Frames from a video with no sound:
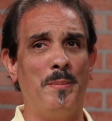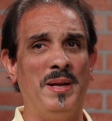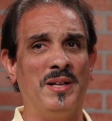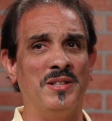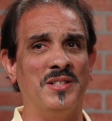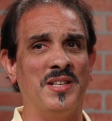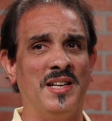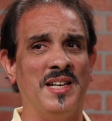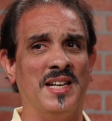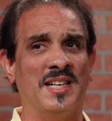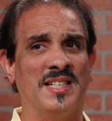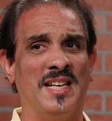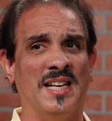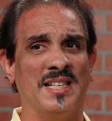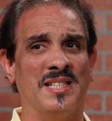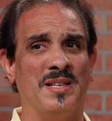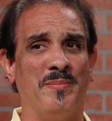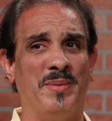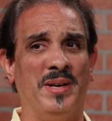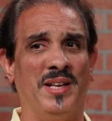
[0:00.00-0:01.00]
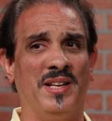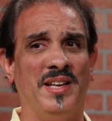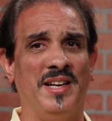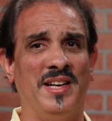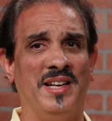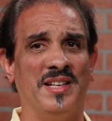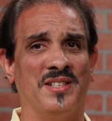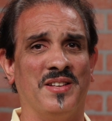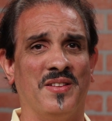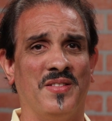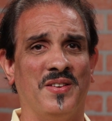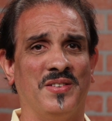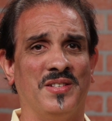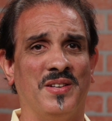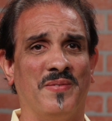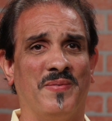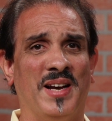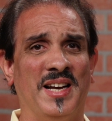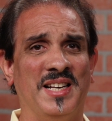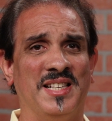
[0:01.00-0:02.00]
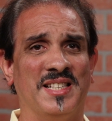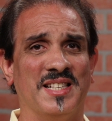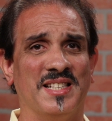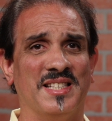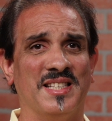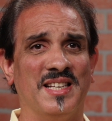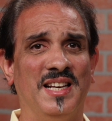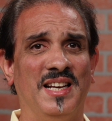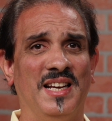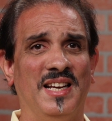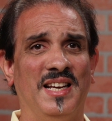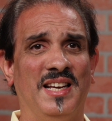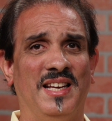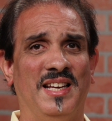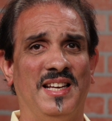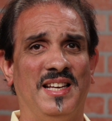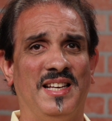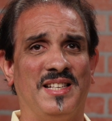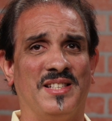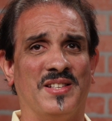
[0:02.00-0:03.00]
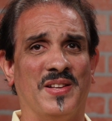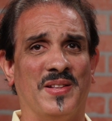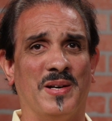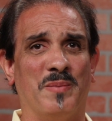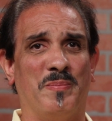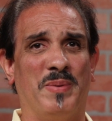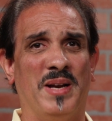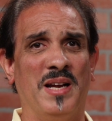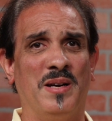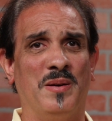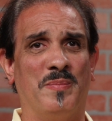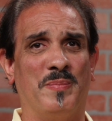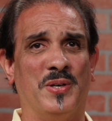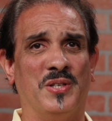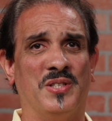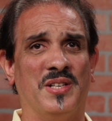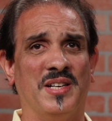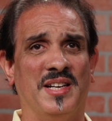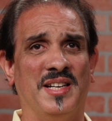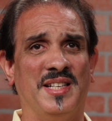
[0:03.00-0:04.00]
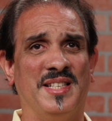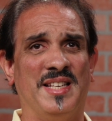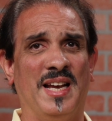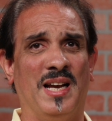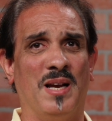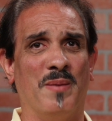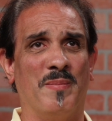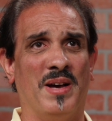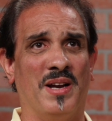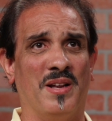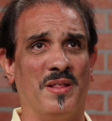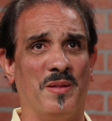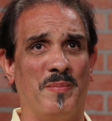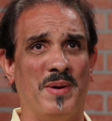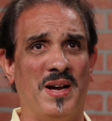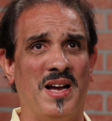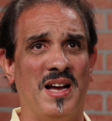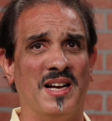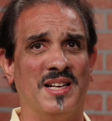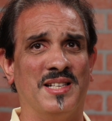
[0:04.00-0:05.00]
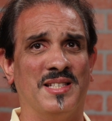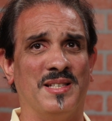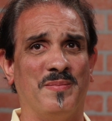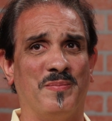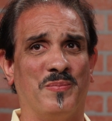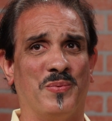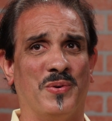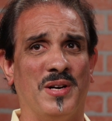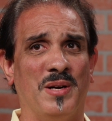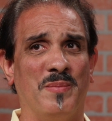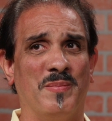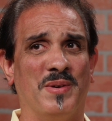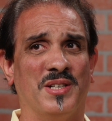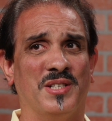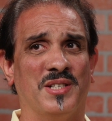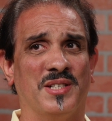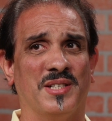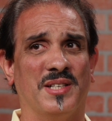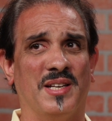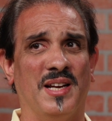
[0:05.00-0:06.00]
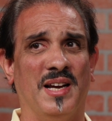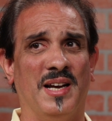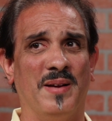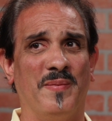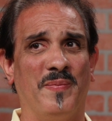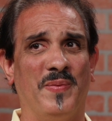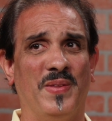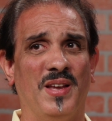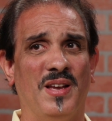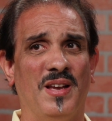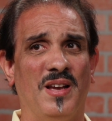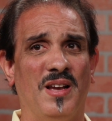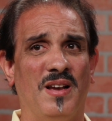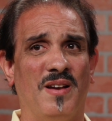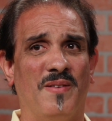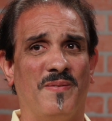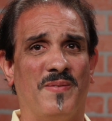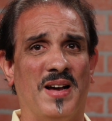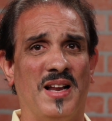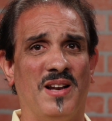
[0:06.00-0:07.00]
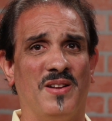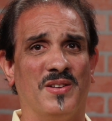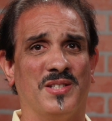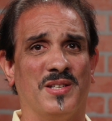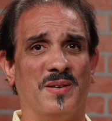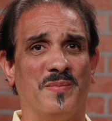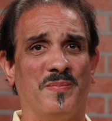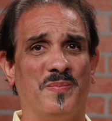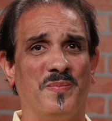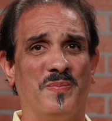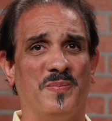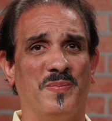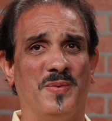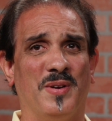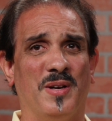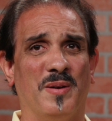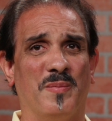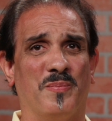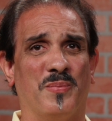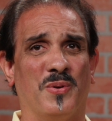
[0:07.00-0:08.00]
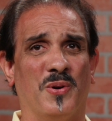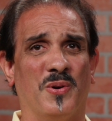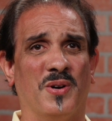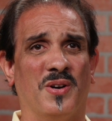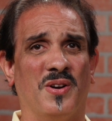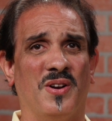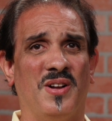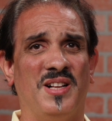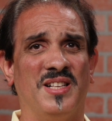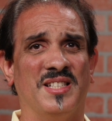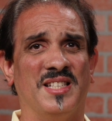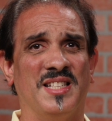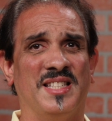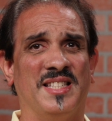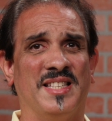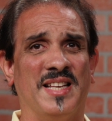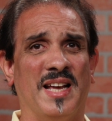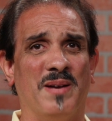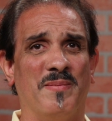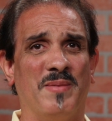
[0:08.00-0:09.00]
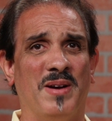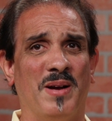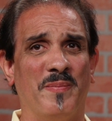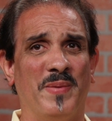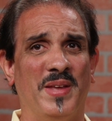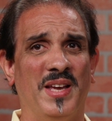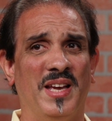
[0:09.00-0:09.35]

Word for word: built in accessibility into their devices so that a blind person can take them out of the box and pretty much uh, follow some uh, protocols and set them up.